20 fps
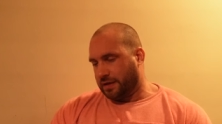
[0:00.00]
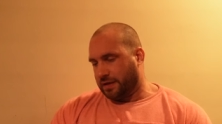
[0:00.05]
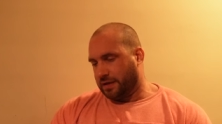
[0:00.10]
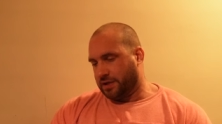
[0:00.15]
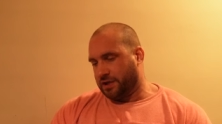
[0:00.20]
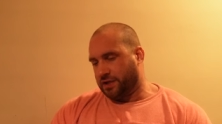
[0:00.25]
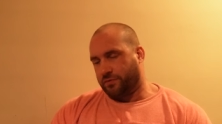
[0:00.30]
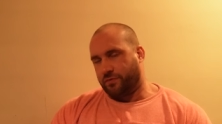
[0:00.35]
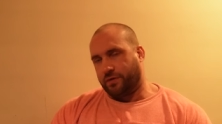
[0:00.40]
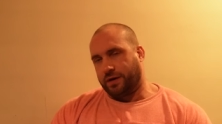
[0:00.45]
you
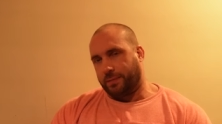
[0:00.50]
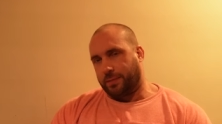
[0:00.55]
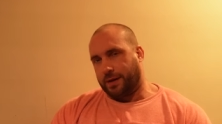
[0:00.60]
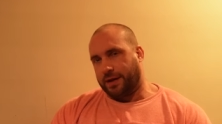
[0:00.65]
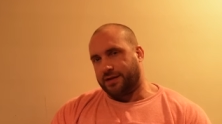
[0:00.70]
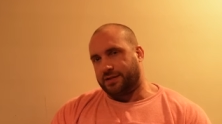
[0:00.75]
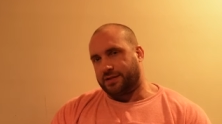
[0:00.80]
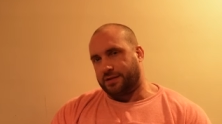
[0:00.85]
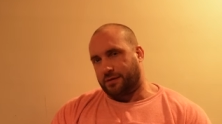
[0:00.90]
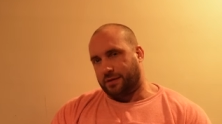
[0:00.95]
should
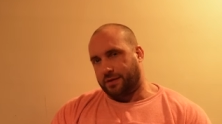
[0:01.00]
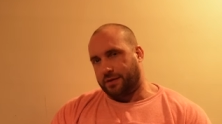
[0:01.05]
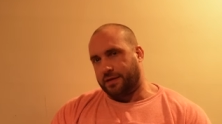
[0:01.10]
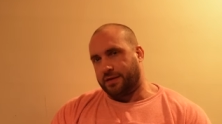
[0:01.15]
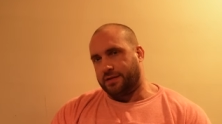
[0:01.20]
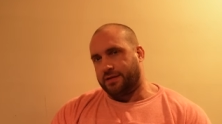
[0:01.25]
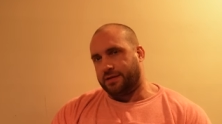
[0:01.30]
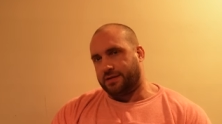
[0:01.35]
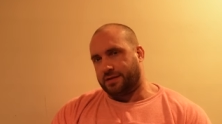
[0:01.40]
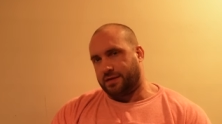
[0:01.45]
rebaseline
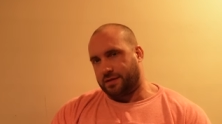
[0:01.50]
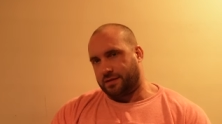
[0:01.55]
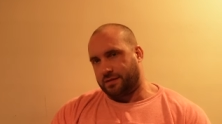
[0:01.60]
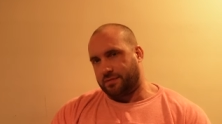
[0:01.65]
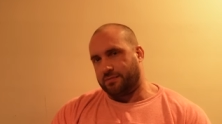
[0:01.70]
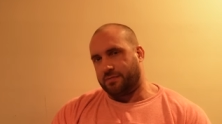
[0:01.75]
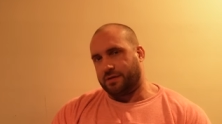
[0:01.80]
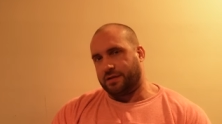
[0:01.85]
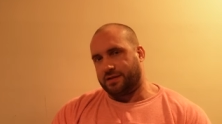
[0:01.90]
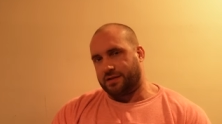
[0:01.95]
this as a
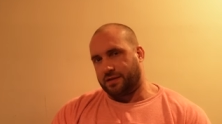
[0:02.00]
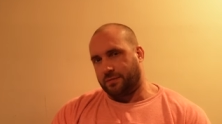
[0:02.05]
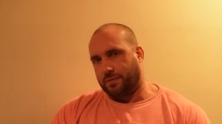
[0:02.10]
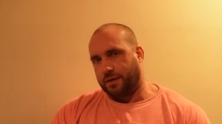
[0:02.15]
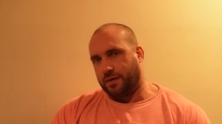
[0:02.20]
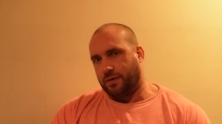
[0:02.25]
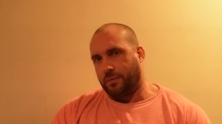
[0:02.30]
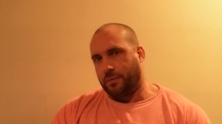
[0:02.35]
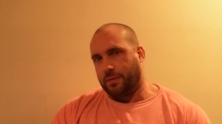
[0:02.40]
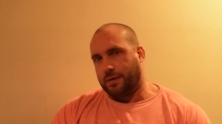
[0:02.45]
as a
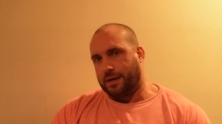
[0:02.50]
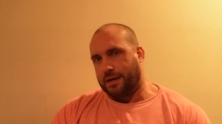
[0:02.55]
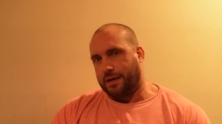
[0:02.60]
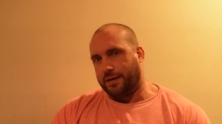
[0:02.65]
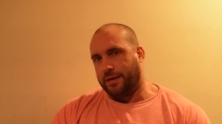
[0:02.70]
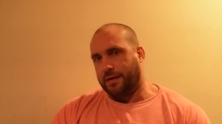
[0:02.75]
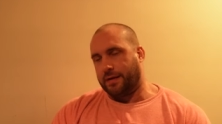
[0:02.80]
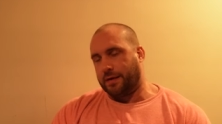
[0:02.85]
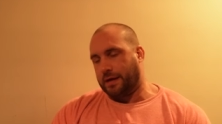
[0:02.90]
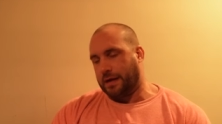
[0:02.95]
meal
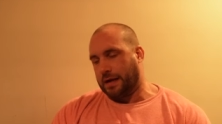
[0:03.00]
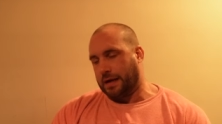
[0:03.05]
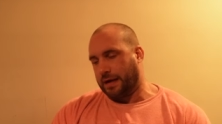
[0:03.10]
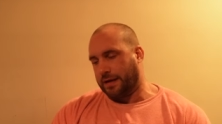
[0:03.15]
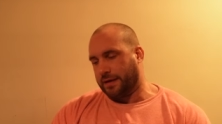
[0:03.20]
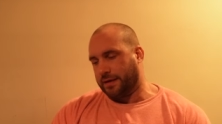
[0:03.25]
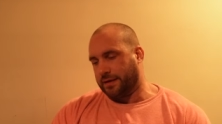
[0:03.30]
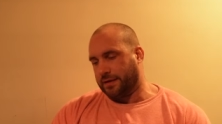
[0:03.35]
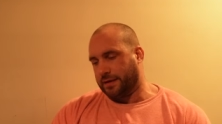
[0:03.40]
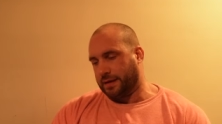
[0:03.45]
plan
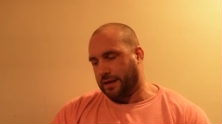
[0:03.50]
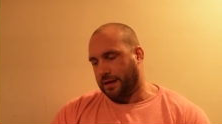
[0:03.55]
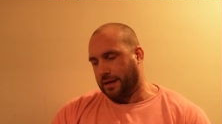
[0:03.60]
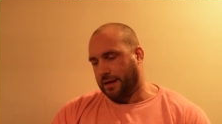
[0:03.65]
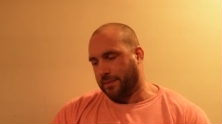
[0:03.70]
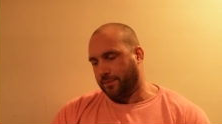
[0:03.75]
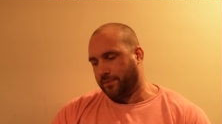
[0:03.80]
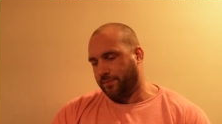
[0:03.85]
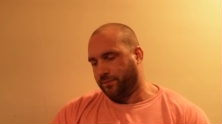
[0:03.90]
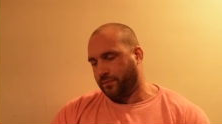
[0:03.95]
and.
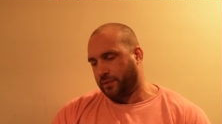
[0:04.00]
Uh,